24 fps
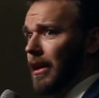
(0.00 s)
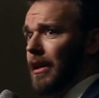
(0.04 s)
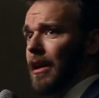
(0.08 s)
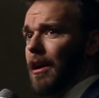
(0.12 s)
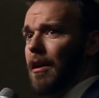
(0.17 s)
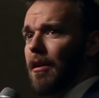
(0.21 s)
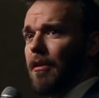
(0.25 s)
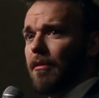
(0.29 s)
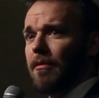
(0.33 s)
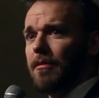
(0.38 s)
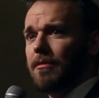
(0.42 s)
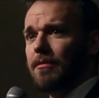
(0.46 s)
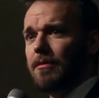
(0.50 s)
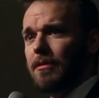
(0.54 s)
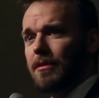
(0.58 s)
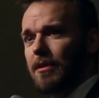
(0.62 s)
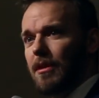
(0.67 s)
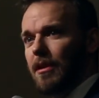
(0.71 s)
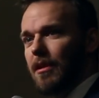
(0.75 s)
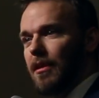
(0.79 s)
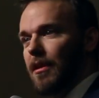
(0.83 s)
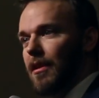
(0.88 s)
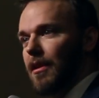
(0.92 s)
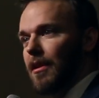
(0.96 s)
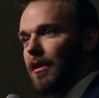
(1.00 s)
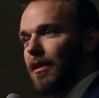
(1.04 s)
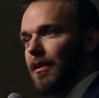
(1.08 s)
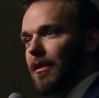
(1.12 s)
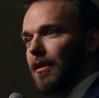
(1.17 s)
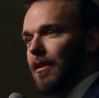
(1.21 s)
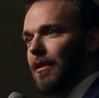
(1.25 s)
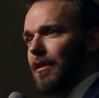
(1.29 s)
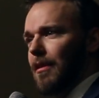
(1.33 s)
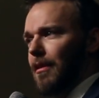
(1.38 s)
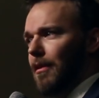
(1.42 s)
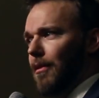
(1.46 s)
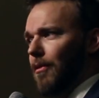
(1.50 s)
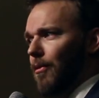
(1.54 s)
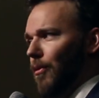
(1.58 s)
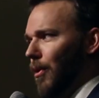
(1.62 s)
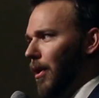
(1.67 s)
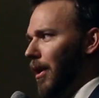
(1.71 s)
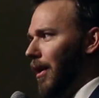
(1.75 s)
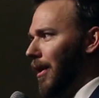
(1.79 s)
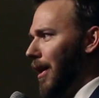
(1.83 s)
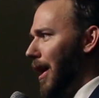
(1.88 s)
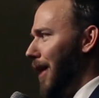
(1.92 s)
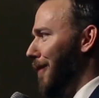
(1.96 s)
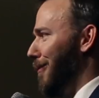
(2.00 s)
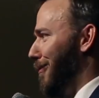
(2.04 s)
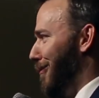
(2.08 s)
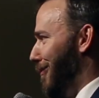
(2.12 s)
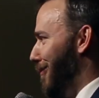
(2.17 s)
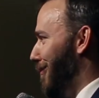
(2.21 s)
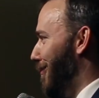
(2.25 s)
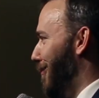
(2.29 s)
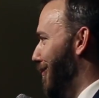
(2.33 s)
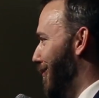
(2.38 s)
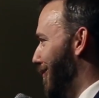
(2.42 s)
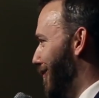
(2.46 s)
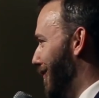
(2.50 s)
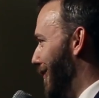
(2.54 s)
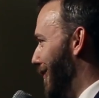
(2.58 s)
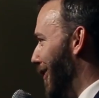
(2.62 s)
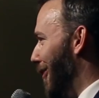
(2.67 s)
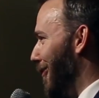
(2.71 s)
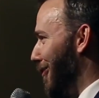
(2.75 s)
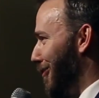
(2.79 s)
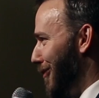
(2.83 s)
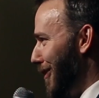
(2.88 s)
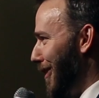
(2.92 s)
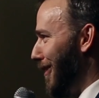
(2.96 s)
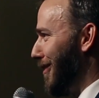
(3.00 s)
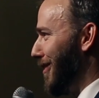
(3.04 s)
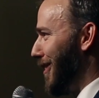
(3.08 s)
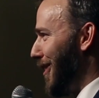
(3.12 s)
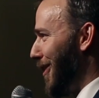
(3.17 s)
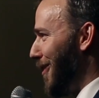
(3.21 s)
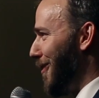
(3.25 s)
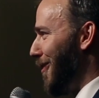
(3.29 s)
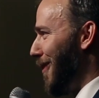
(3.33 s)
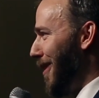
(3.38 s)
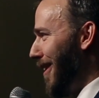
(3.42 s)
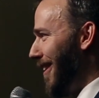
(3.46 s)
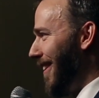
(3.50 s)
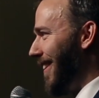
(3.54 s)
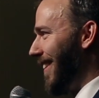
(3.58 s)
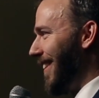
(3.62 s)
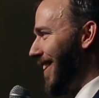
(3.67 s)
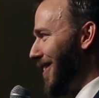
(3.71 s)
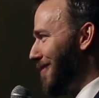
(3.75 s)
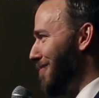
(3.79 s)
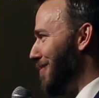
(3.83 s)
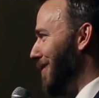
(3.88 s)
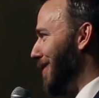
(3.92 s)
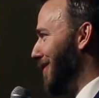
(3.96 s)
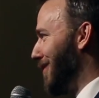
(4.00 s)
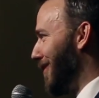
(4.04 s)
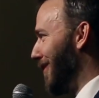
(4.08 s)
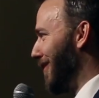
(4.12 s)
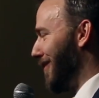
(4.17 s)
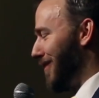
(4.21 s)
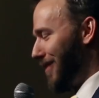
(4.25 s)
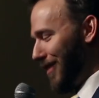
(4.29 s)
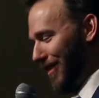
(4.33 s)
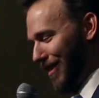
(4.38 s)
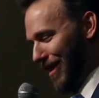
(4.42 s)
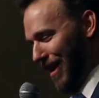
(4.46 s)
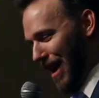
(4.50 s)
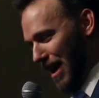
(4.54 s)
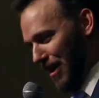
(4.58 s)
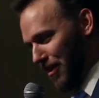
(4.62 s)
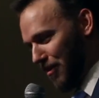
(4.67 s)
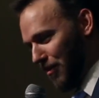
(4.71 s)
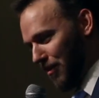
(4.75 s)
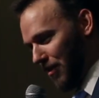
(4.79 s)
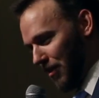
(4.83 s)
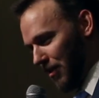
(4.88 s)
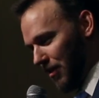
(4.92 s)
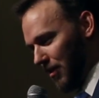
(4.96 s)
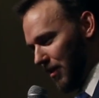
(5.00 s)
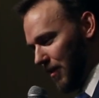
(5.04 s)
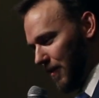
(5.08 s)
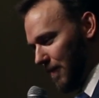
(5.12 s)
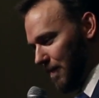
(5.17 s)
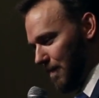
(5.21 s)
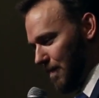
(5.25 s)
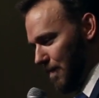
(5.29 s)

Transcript: you go. Well, I don't think they're reading SB 13 accurately.